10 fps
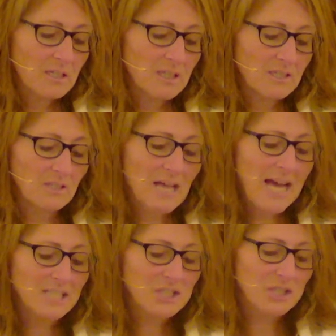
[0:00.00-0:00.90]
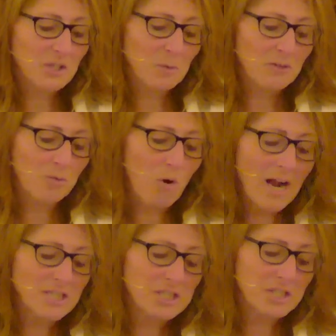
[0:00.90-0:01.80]
In the last year, we have
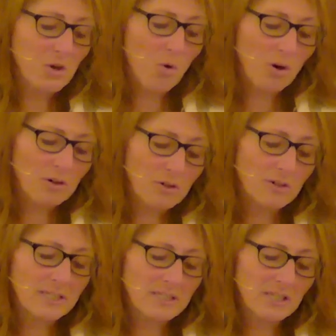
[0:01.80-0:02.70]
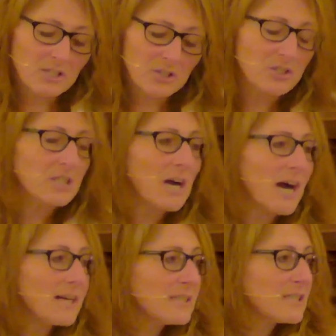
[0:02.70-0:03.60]
watched in horror as, under the
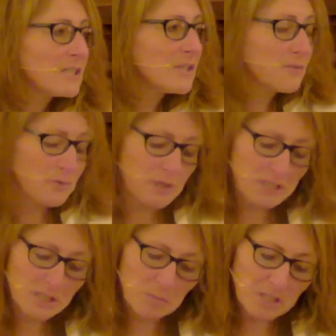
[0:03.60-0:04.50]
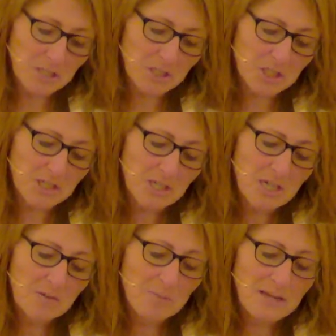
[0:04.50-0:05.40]
guise of free speech,
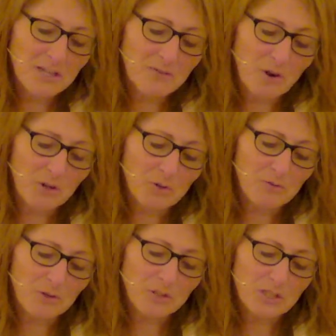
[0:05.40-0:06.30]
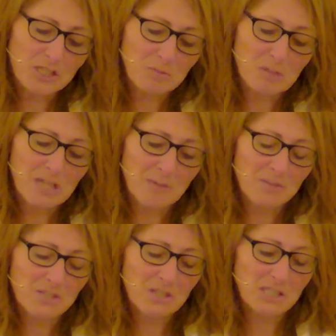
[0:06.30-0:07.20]
many of our universities became
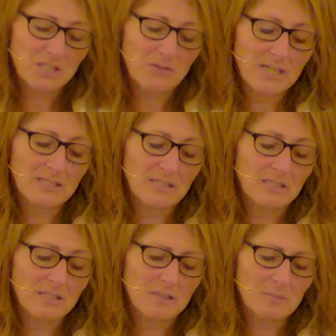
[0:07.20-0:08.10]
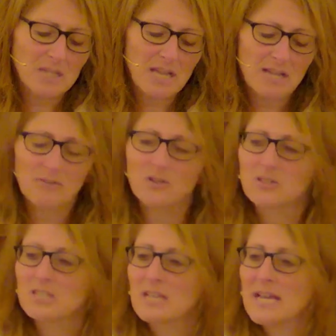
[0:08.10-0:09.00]
the sites of ideas and
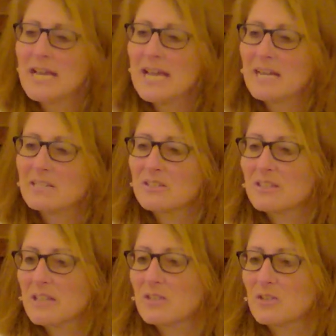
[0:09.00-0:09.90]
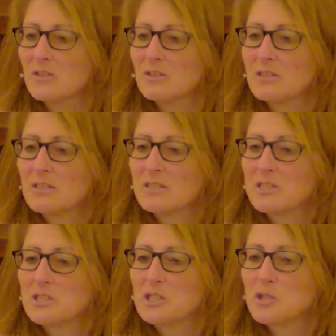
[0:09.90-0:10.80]
behaviors antithetical
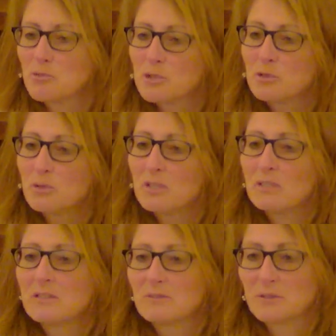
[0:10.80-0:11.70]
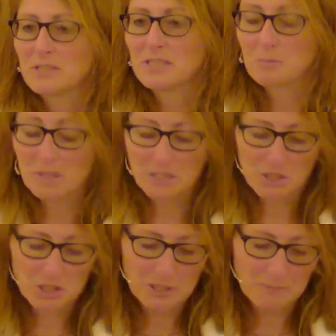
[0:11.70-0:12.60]
to true free
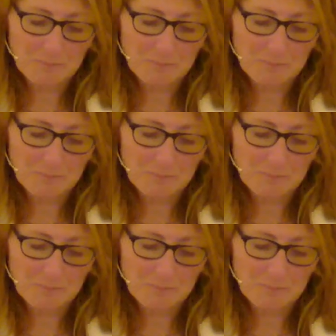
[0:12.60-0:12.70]
speech.